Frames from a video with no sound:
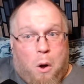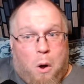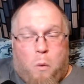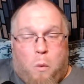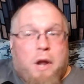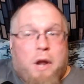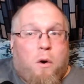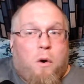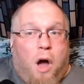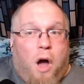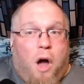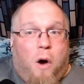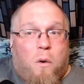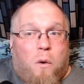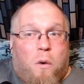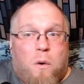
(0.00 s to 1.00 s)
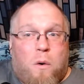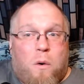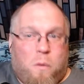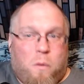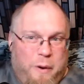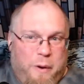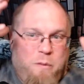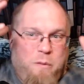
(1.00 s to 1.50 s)
We don't know.
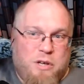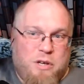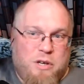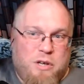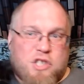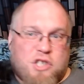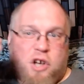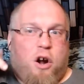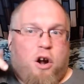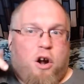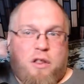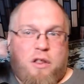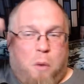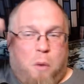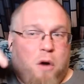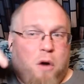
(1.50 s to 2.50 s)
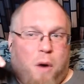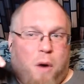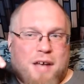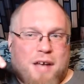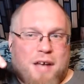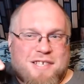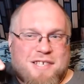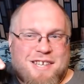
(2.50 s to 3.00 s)
We just saw her in the Wild
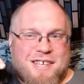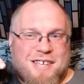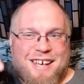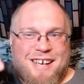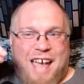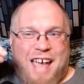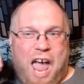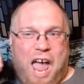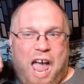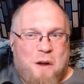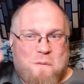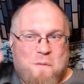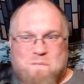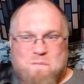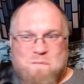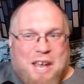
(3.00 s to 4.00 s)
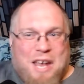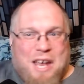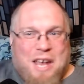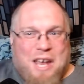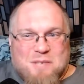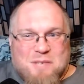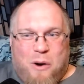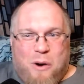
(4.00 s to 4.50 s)
West, and a blaze
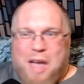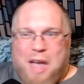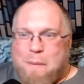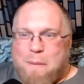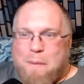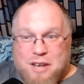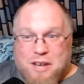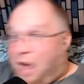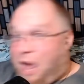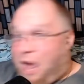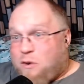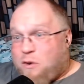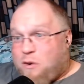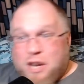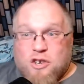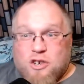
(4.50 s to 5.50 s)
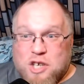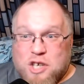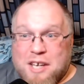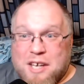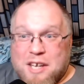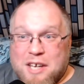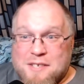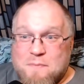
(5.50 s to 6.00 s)
of smoke happened, and now here she
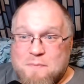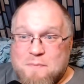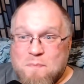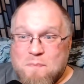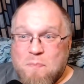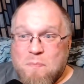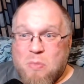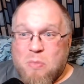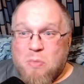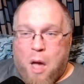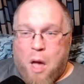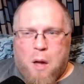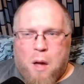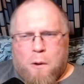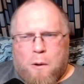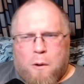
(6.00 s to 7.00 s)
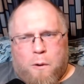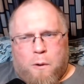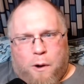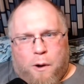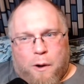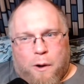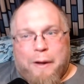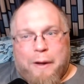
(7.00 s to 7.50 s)
is.
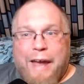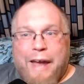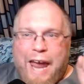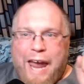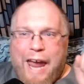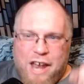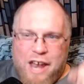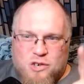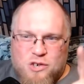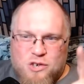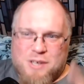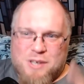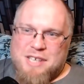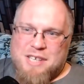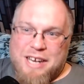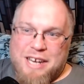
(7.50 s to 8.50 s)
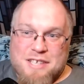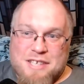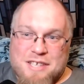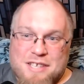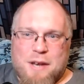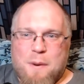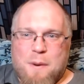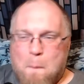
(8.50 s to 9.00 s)
Huh. Interesting,
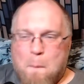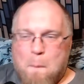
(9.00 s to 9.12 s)
isn't it?